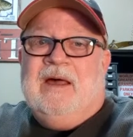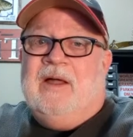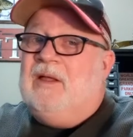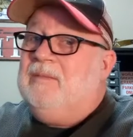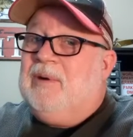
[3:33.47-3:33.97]

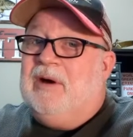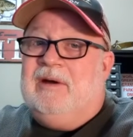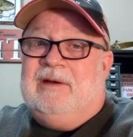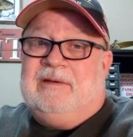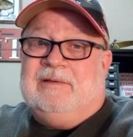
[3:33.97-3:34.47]
all
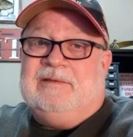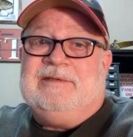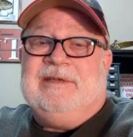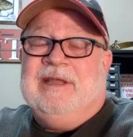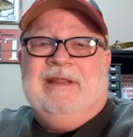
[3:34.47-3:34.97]

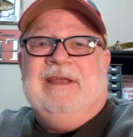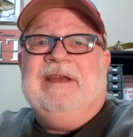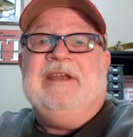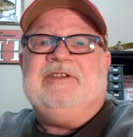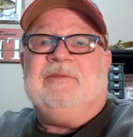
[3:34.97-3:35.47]
particles in the
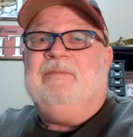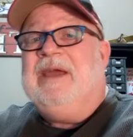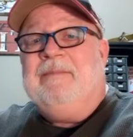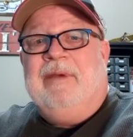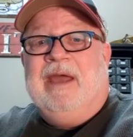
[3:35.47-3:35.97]
initial
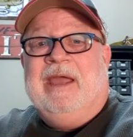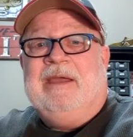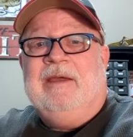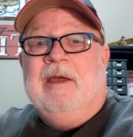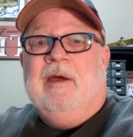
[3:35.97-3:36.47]
Big
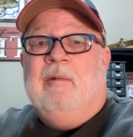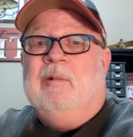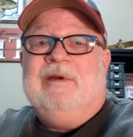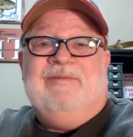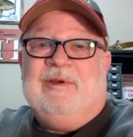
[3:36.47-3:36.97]
Bang
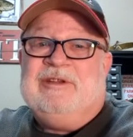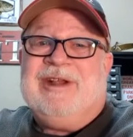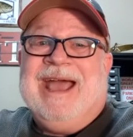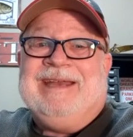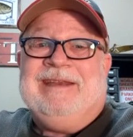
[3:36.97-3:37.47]
would have
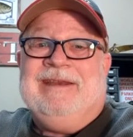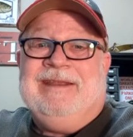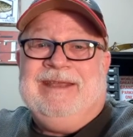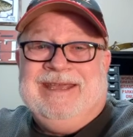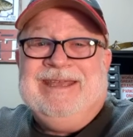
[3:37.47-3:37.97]
retracted
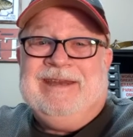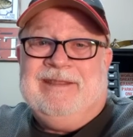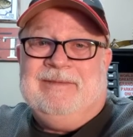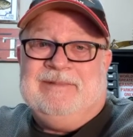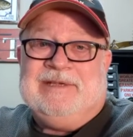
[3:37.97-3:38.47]
into
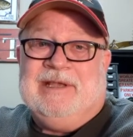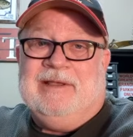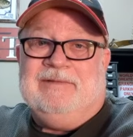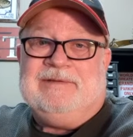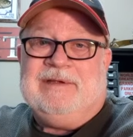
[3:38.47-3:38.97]

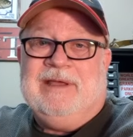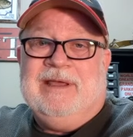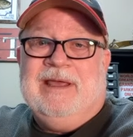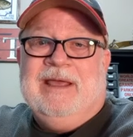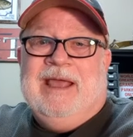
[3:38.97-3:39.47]
themselves
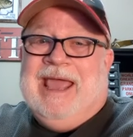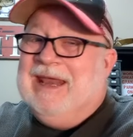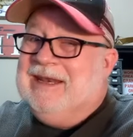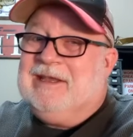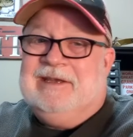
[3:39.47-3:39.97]

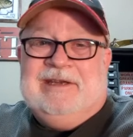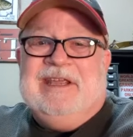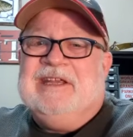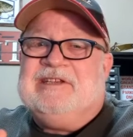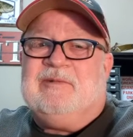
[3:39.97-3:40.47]
and
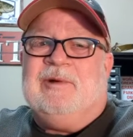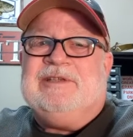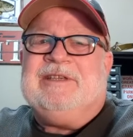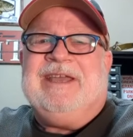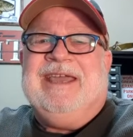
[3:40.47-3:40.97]
condensed
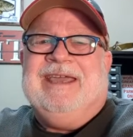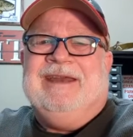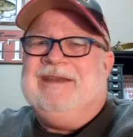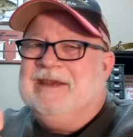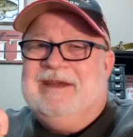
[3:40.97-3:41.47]
once
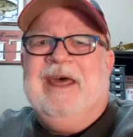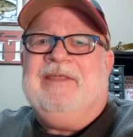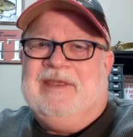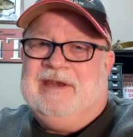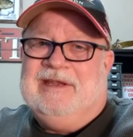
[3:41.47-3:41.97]
again to
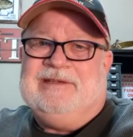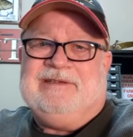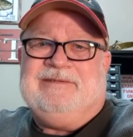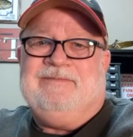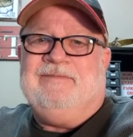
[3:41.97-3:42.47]

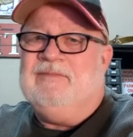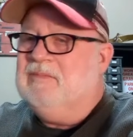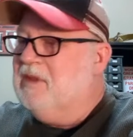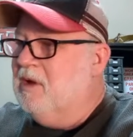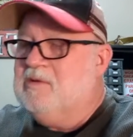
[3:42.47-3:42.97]
nothingness.
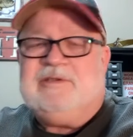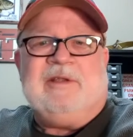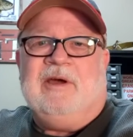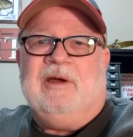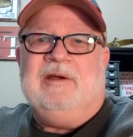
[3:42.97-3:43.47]
No
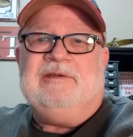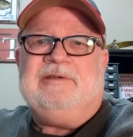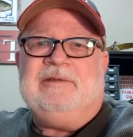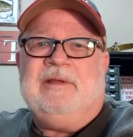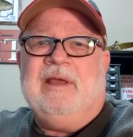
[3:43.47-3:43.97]

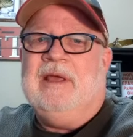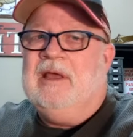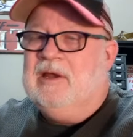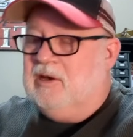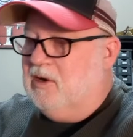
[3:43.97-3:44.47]
stars,
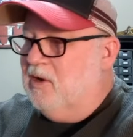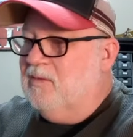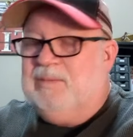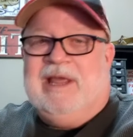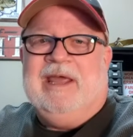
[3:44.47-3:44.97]
no
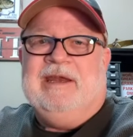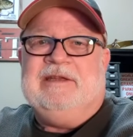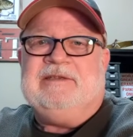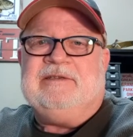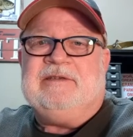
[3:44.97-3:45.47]

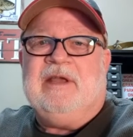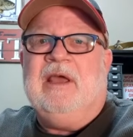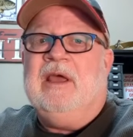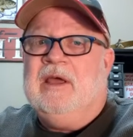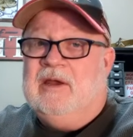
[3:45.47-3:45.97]
planets,
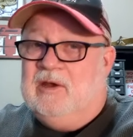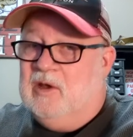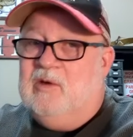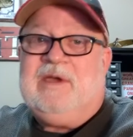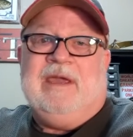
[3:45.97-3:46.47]

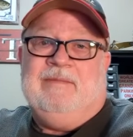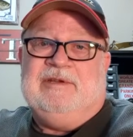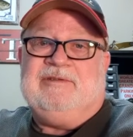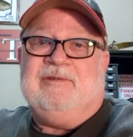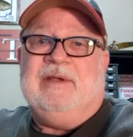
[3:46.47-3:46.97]
no
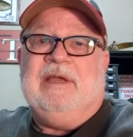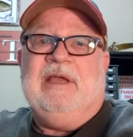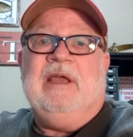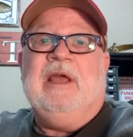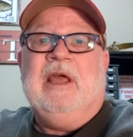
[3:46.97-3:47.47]
chemistry,
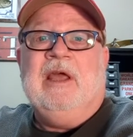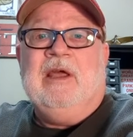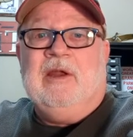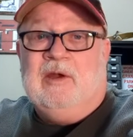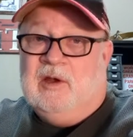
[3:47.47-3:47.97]

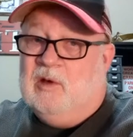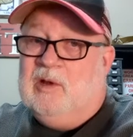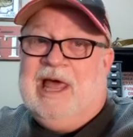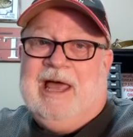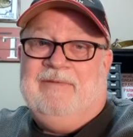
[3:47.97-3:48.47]
no
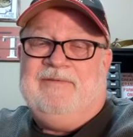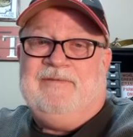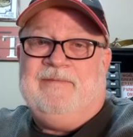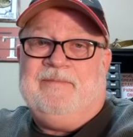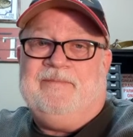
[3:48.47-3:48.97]
life.